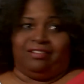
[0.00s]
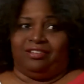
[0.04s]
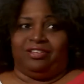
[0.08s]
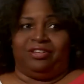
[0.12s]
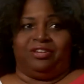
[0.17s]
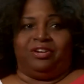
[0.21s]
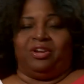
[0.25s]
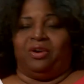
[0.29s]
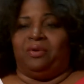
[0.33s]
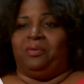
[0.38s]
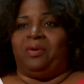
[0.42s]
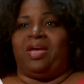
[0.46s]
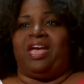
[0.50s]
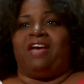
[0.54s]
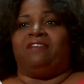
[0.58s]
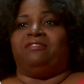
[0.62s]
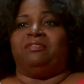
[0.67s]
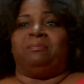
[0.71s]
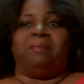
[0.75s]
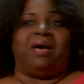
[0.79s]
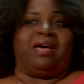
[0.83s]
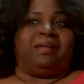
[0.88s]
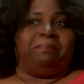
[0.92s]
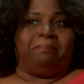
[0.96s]
you know,
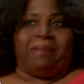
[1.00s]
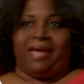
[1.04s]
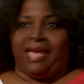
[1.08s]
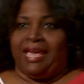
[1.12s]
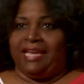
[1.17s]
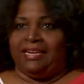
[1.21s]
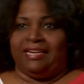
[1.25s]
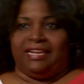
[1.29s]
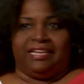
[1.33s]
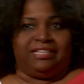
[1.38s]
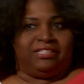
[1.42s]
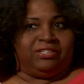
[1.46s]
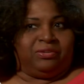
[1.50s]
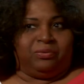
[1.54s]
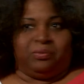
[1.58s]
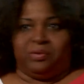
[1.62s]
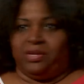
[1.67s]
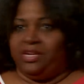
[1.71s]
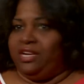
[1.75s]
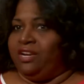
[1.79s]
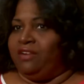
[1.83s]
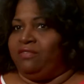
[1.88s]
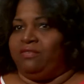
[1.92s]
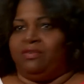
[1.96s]
having my bad days or
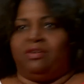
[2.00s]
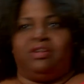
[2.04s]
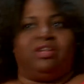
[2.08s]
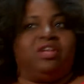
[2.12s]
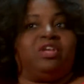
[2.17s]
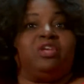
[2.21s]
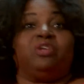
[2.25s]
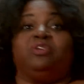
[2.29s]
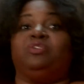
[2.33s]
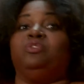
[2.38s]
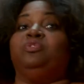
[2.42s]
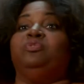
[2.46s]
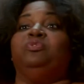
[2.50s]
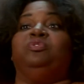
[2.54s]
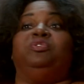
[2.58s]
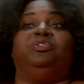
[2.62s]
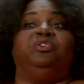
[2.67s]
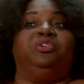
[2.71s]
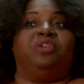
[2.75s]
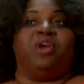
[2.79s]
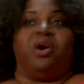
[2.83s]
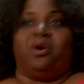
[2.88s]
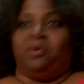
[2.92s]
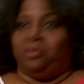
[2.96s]
whatever, you
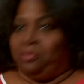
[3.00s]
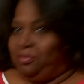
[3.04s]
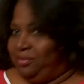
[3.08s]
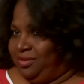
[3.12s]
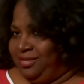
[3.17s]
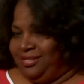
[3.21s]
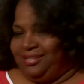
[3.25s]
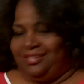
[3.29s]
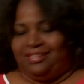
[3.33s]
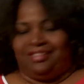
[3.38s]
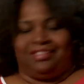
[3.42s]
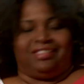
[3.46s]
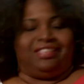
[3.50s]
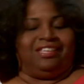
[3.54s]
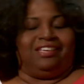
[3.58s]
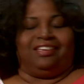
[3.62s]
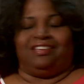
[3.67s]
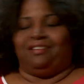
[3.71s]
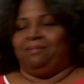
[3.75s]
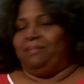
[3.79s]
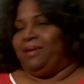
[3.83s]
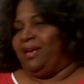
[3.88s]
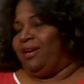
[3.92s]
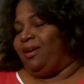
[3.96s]
don't
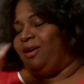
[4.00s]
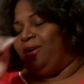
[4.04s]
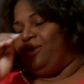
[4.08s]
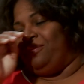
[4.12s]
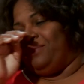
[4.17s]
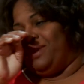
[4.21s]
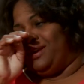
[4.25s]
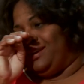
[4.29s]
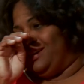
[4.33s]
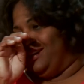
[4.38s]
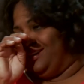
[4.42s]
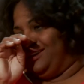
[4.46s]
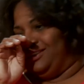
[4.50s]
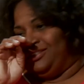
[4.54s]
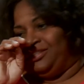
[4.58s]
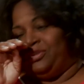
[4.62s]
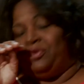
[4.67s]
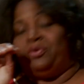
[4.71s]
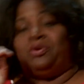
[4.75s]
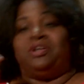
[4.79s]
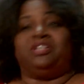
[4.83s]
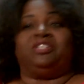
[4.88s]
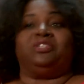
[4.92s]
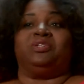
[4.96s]
think about, oh my goodness,
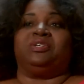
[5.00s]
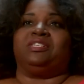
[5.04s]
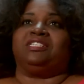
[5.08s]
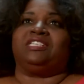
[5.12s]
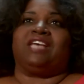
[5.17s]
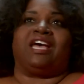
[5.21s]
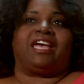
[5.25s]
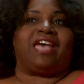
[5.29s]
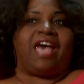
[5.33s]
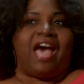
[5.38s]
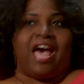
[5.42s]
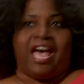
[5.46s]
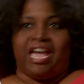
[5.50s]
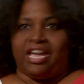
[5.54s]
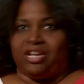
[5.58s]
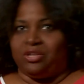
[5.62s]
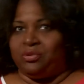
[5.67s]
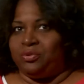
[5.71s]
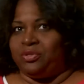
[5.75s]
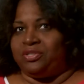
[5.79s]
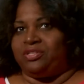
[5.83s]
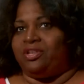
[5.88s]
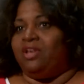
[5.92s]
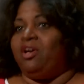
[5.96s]
going to a
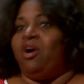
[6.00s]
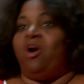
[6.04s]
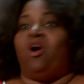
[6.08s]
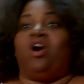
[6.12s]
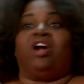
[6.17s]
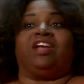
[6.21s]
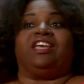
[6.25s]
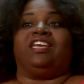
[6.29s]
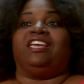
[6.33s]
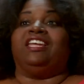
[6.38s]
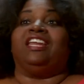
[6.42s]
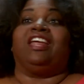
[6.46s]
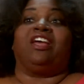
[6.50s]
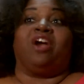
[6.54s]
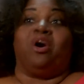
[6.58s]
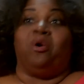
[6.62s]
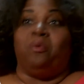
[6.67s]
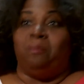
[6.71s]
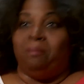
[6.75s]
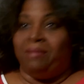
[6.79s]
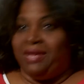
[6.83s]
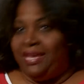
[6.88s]
psychiatrist or getting on